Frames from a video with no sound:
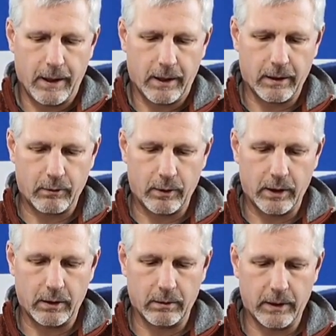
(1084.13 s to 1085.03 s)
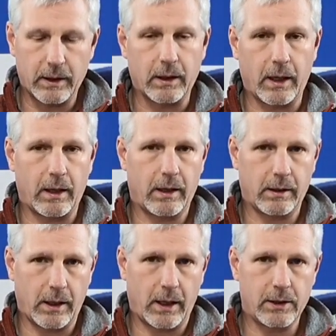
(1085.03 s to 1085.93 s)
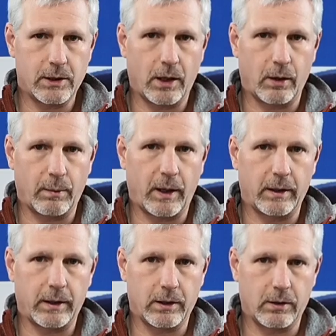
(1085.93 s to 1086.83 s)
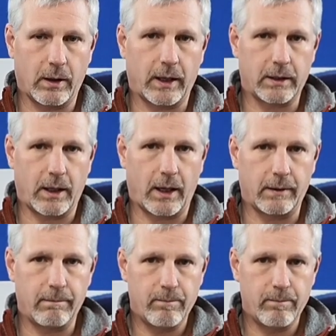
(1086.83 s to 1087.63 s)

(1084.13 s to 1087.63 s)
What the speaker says: it will engage the autopilot and correct that.